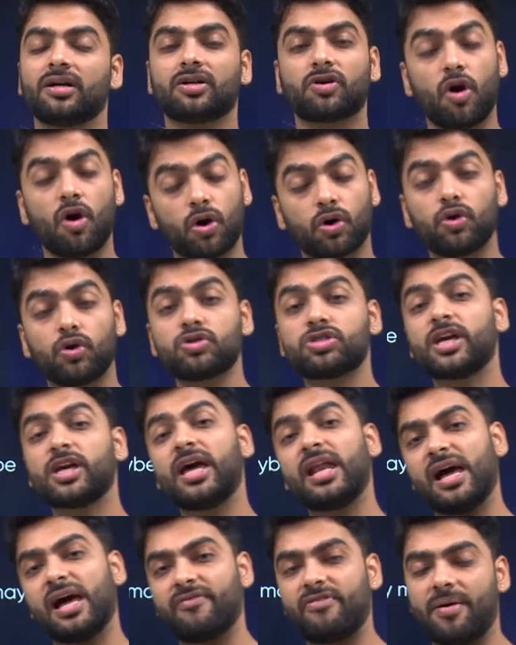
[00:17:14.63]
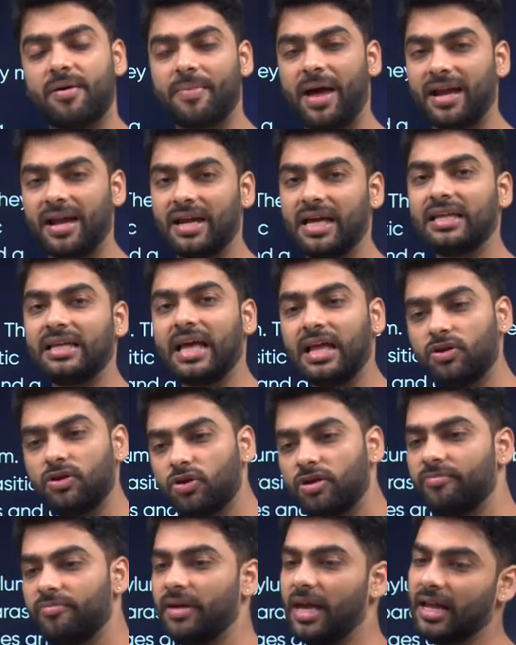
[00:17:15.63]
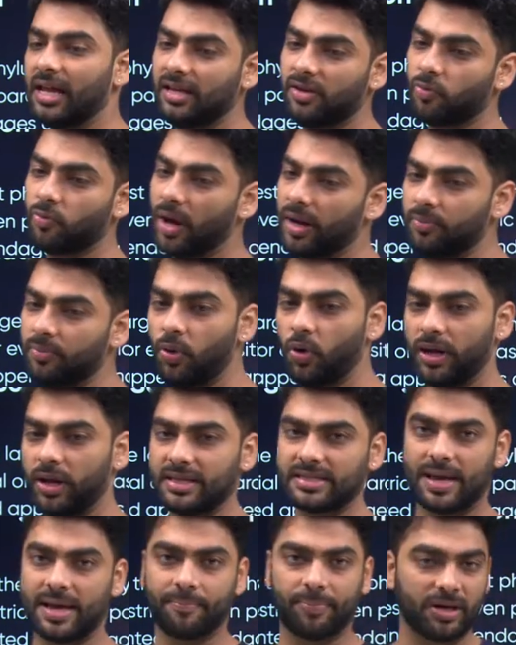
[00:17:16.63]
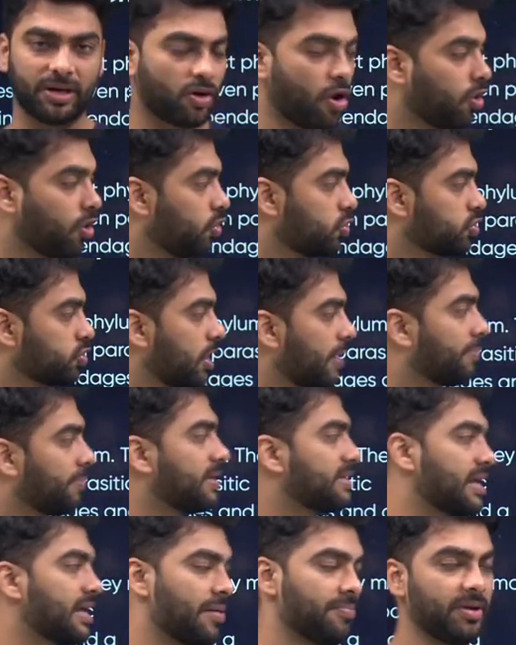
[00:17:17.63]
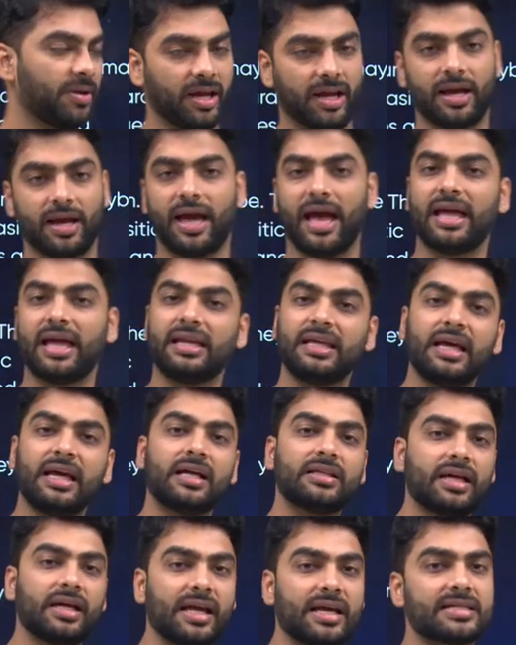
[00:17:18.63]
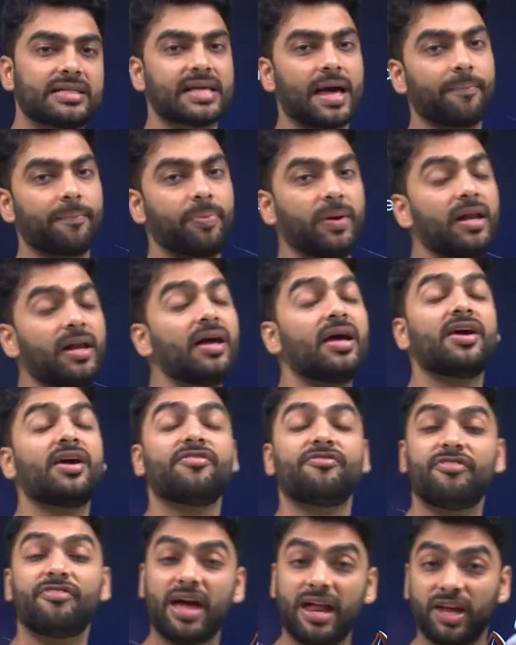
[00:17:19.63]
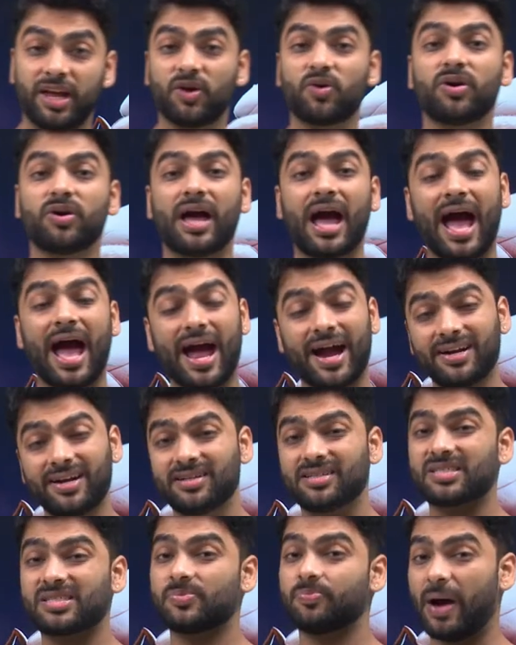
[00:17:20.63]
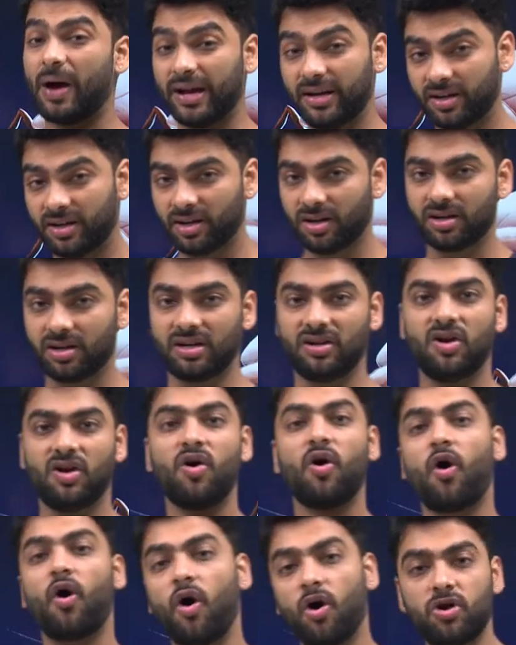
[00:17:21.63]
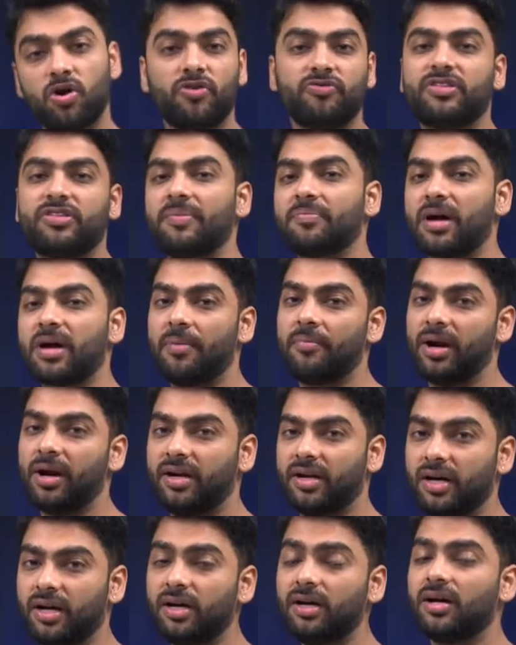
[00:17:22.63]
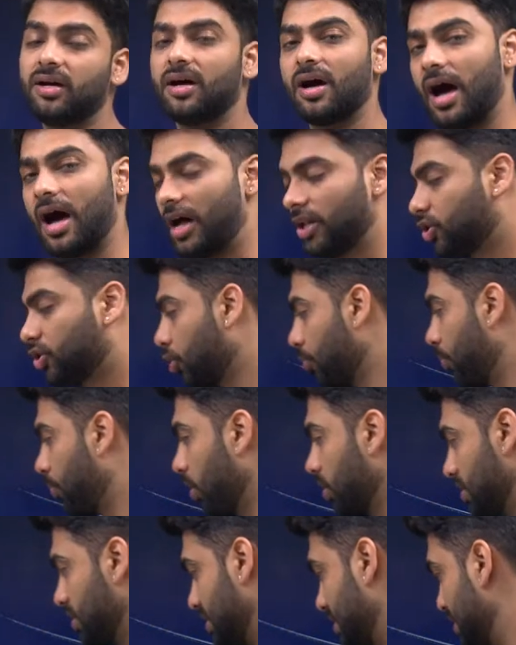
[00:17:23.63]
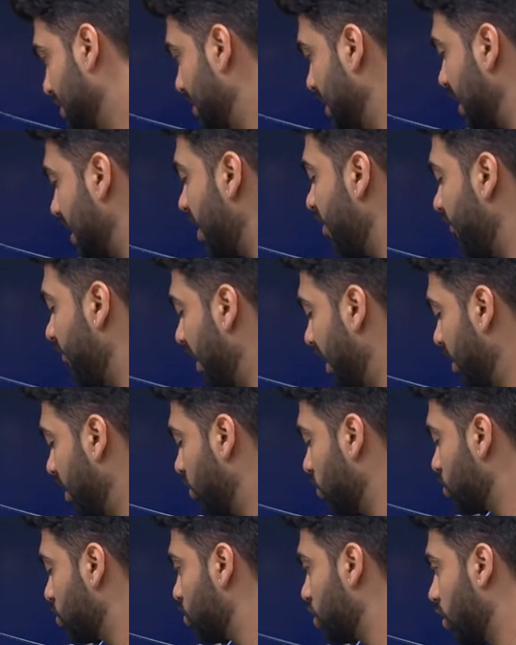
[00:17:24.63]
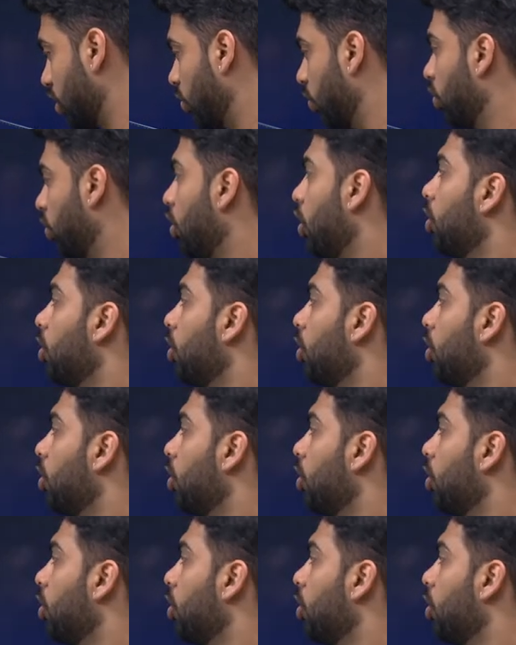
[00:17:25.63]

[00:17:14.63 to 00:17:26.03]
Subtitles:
Cockroach ke alawa, man 9, can you give me any one more example? Cockroach to aapke saamne hai. Any other example? Very good. Ant, spider, all of them come under arthropods. Theek hai? Very good. Chalo.